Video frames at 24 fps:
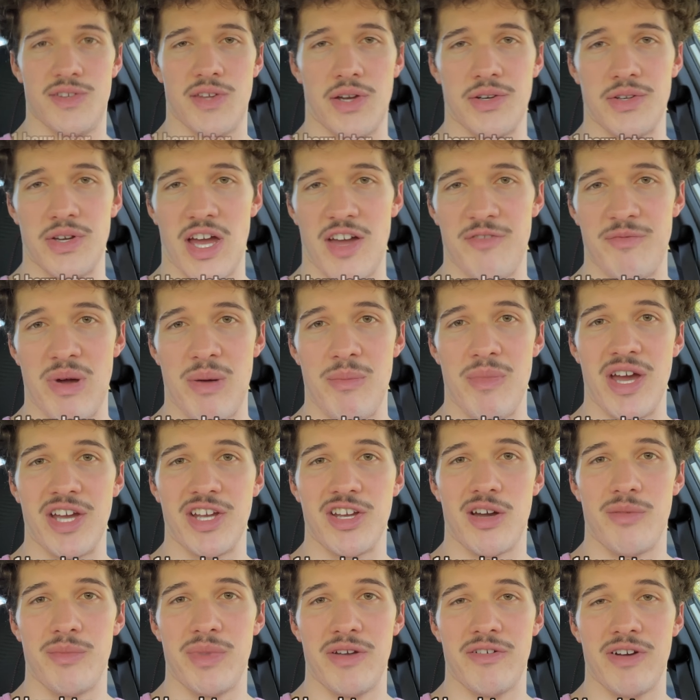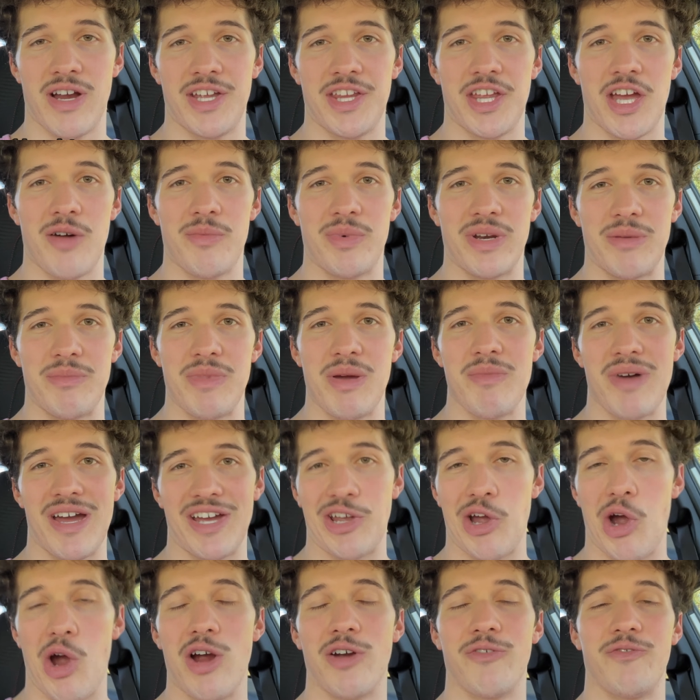I don't have my mic on me right now, but I'm in my
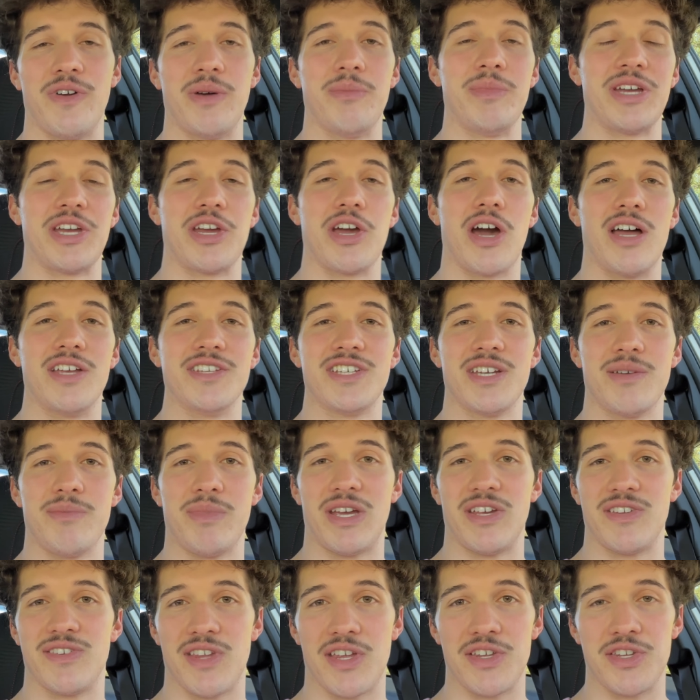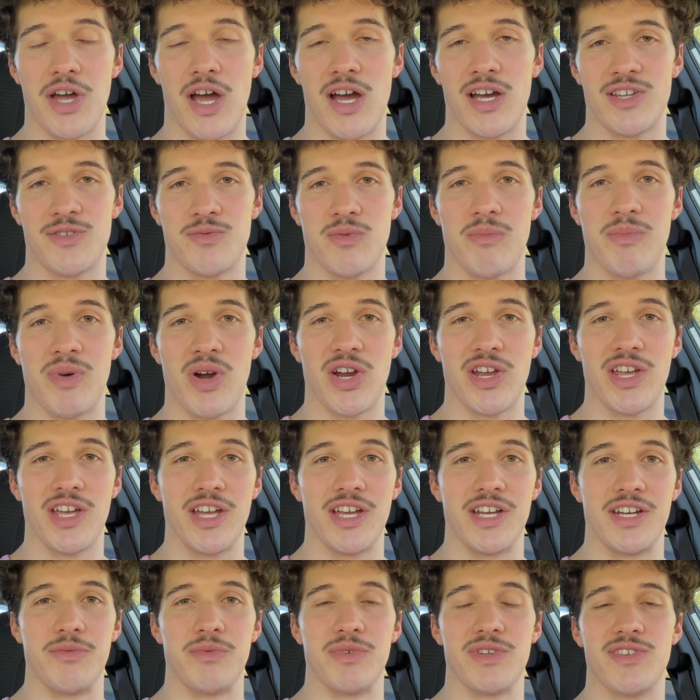car filming content because the dogs were barking and
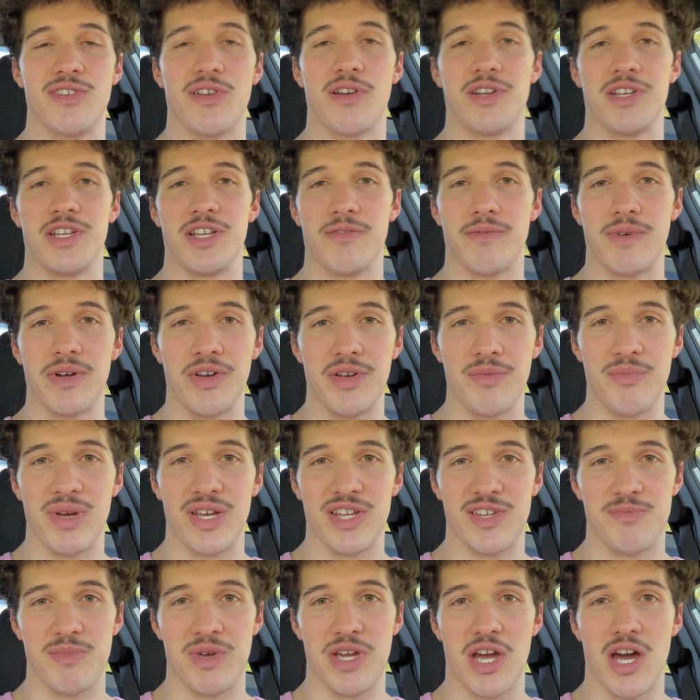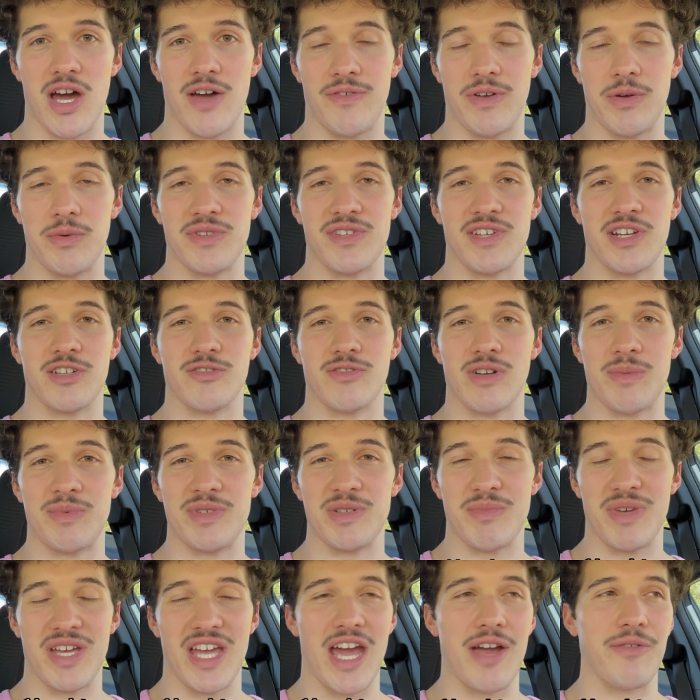it was starting to really piss me off. It was interrupting
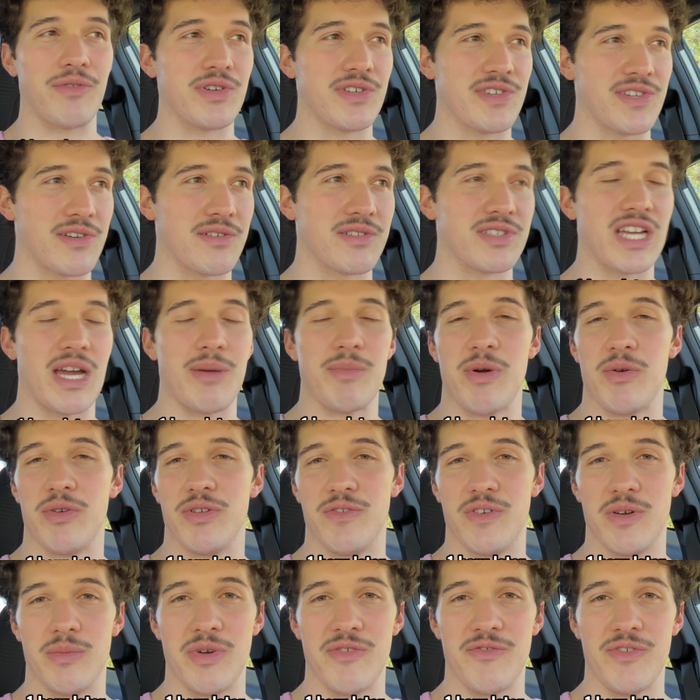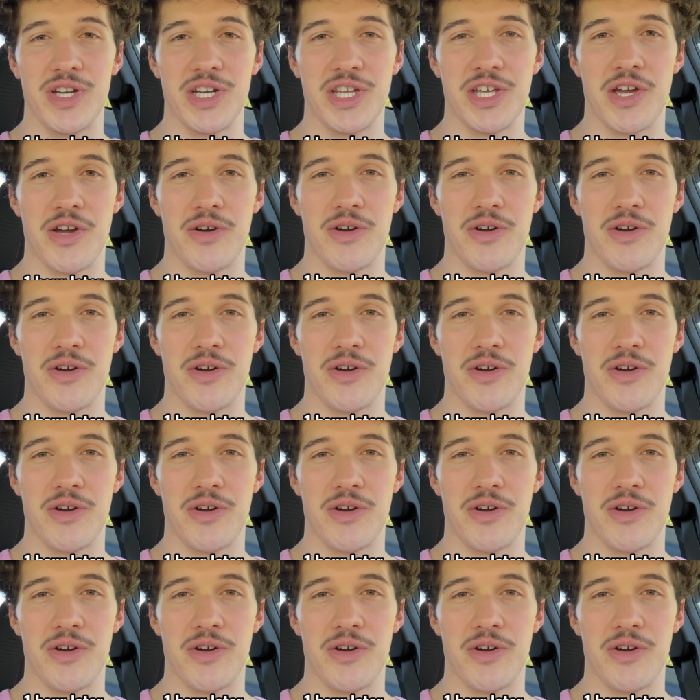me every single time I would film a video.